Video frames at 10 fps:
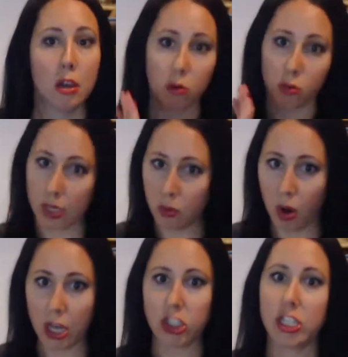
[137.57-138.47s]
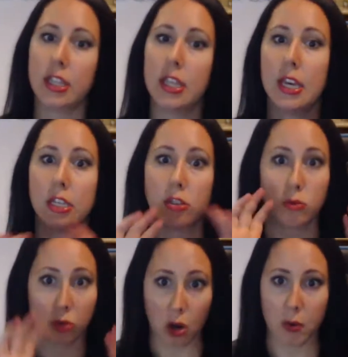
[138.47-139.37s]
rewatching this,
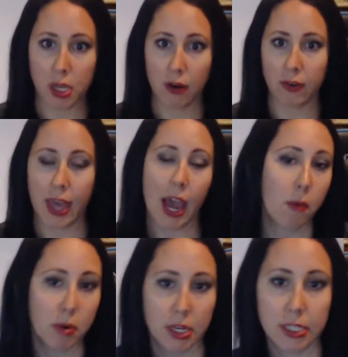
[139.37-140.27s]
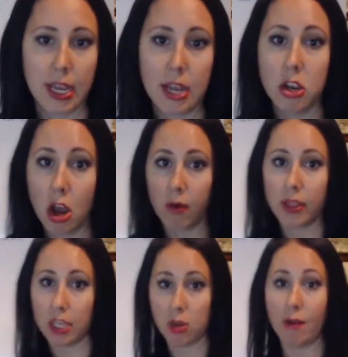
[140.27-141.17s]
going over the outputs, and
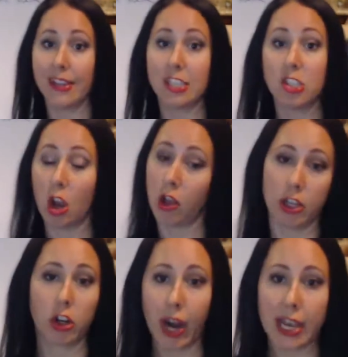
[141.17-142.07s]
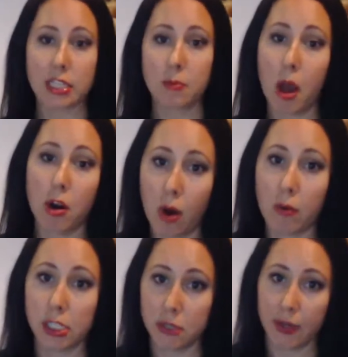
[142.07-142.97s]
knowing that you have a solid grasp on
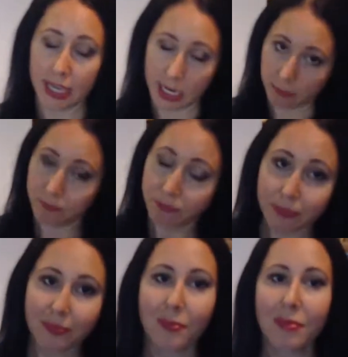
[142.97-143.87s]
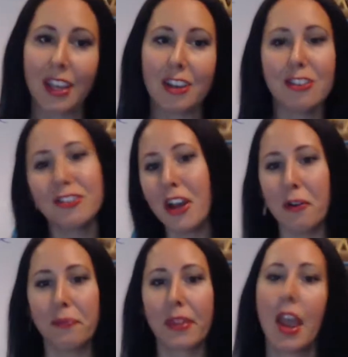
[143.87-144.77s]
what we're doing here.
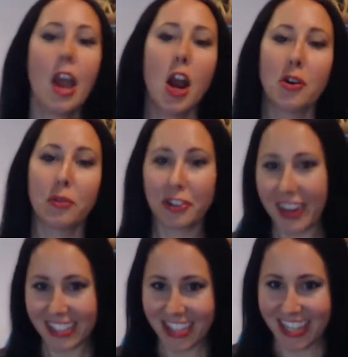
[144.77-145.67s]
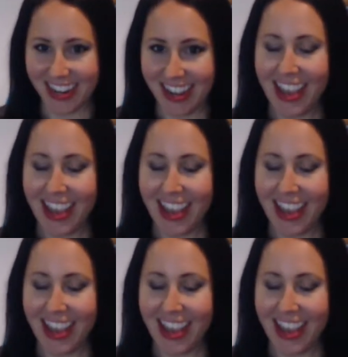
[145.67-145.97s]
So, regression.